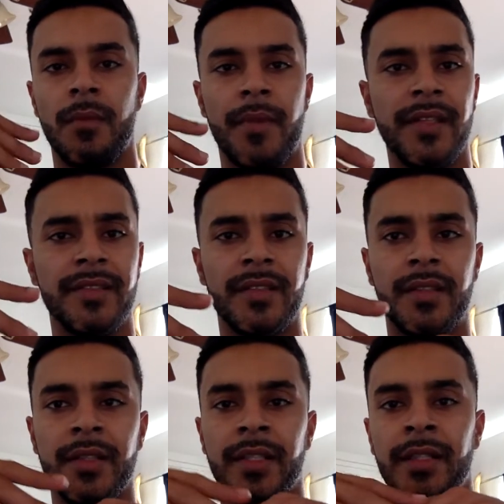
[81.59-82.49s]

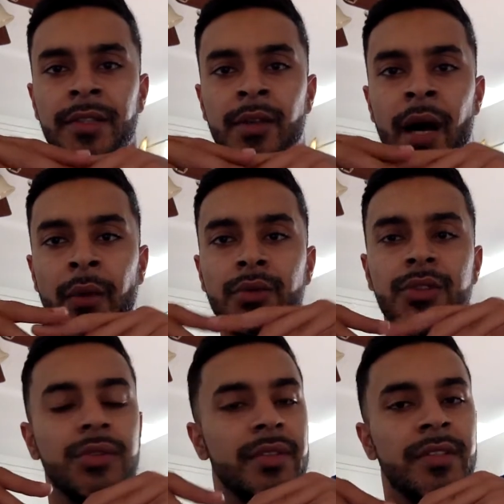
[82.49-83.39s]
basically, I would
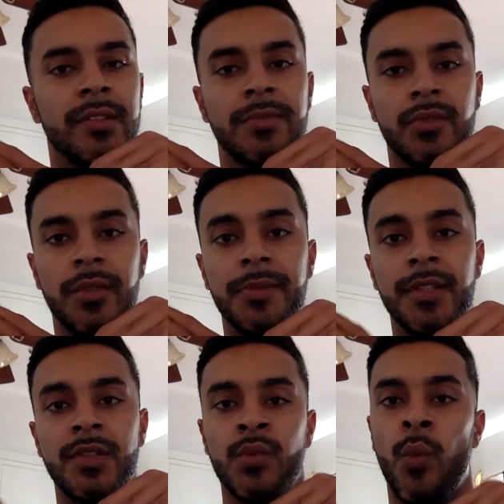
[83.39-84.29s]
use these
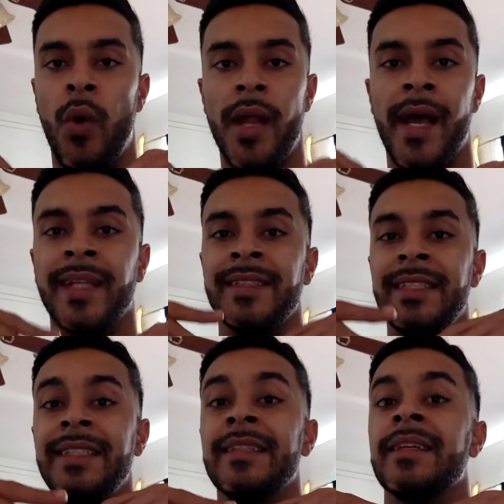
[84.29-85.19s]
subscriptions when I
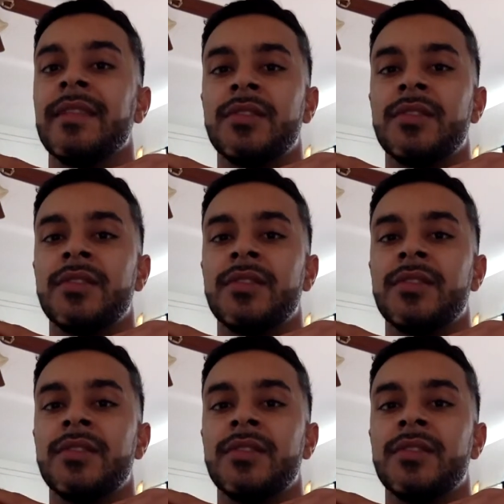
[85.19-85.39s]
needed it.